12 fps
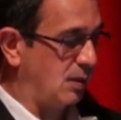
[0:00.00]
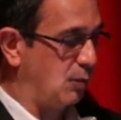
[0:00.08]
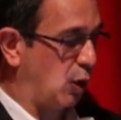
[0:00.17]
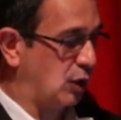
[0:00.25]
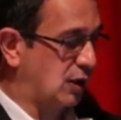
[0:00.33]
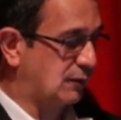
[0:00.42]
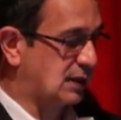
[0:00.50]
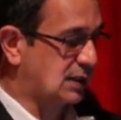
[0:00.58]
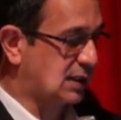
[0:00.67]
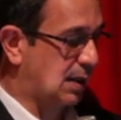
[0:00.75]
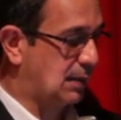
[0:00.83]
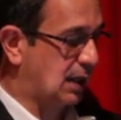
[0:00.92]
body of the
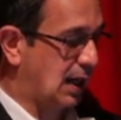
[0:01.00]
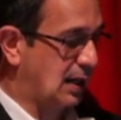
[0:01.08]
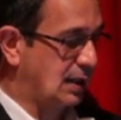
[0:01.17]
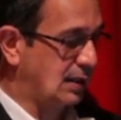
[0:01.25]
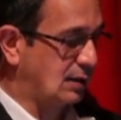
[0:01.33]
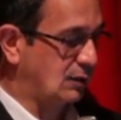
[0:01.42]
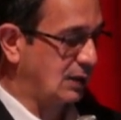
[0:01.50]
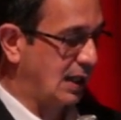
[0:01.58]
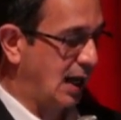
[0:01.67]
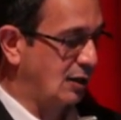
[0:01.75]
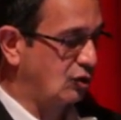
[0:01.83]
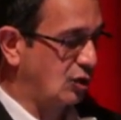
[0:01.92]
stomach and into the
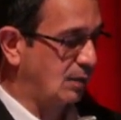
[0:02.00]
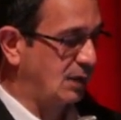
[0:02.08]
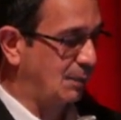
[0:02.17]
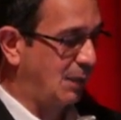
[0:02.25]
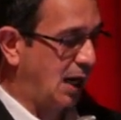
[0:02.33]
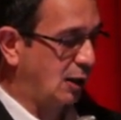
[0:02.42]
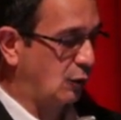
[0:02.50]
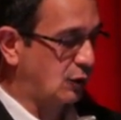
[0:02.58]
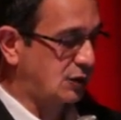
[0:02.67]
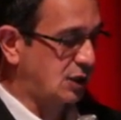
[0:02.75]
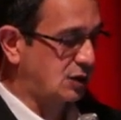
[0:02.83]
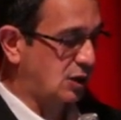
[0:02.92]
antrum. The
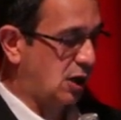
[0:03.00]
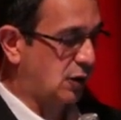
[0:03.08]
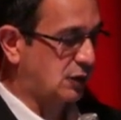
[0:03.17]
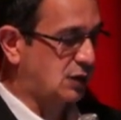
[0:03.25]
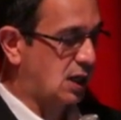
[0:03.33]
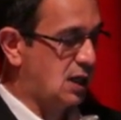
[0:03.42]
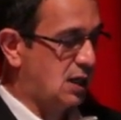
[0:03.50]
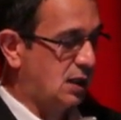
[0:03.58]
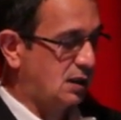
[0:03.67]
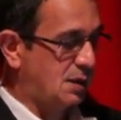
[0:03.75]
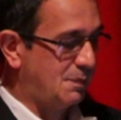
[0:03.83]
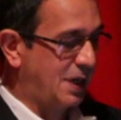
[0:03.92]
pylorus is closed.
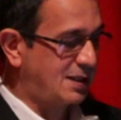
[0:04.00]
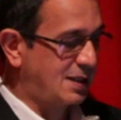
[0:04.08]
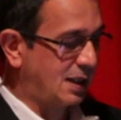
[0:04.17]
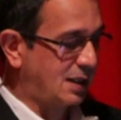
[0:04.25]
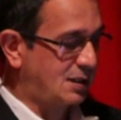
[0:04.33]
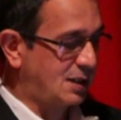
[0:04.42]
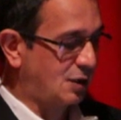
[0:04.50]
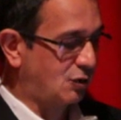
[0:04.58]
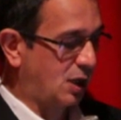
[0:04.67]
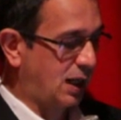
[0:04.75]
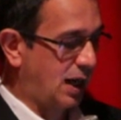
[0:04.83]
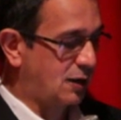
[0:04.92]
The mixing,
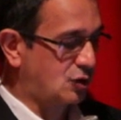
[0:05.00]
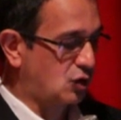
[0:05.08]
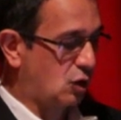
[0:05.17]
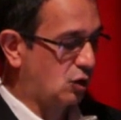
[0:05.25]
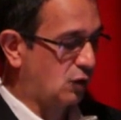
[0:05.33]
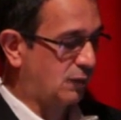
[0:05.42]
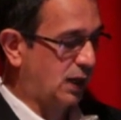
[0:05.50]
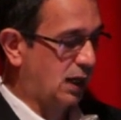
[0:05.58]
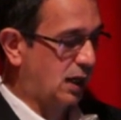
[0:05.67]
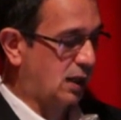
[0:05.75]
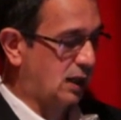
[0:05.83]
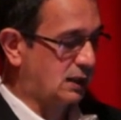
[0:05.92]
etc., carries on over
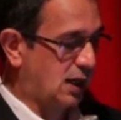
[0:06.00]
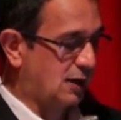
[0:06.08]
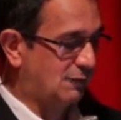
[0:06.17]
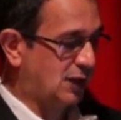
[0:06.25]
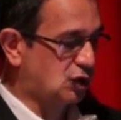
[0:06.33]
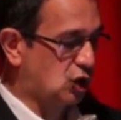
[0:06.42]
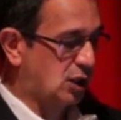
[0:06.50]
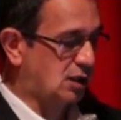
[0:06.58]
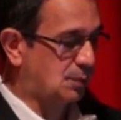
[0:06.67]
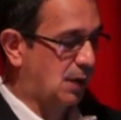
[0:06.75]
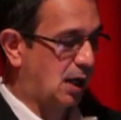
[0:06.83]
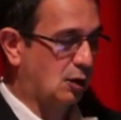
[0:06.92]
here, and then eventually
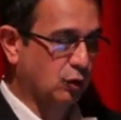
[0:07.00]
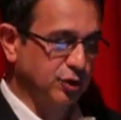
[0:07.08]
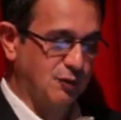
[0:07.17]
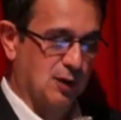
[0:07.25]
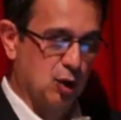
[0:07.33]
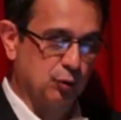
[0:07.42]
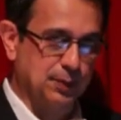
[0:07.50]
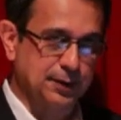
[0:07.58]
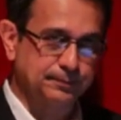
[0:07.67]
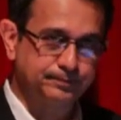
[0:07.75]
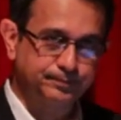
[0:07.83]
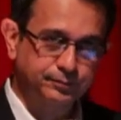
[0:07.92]
the pylorus will
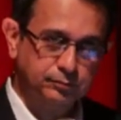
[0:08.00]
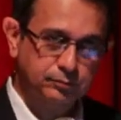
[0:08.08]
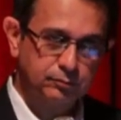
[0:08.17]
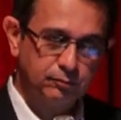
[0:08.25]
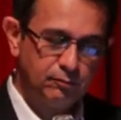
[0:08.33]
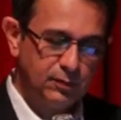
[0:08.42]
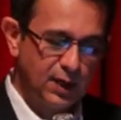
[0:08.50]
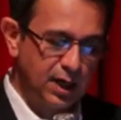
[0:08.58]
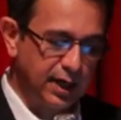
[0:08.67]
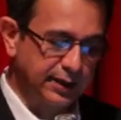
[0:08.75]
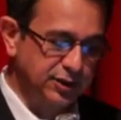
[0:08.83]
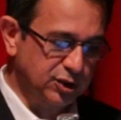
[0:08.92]
open,
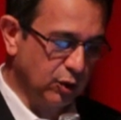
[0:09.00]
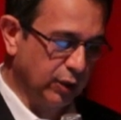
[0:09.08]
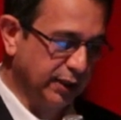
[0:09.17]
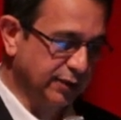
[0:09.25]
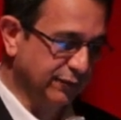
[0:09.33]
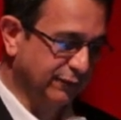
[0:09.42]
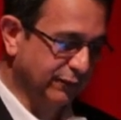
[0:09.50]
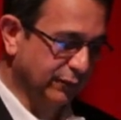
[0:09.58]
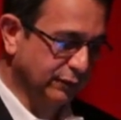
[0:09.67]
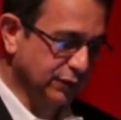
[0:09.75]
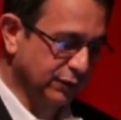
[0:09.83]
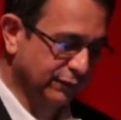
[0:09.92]
and slowly the
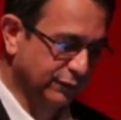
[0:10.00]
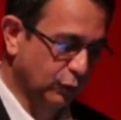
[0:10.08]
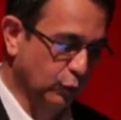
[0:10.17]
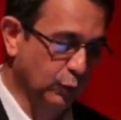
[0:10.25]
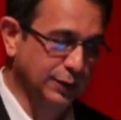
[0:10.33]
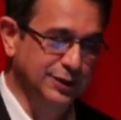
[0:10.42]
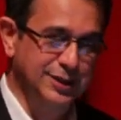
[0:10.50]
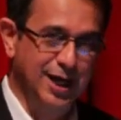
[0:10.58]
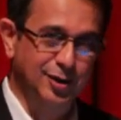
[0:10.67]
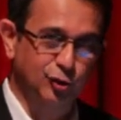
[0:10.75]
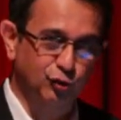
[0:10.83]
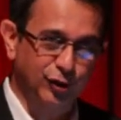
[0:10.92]
food will
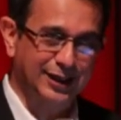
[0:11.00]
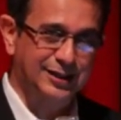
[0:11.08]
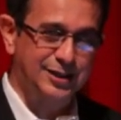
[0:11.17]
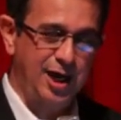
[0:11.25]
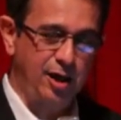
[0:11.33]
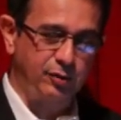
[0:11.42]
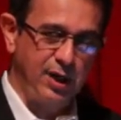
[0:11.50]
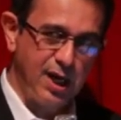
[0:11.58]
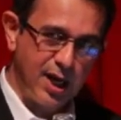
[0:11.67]
start to trickle down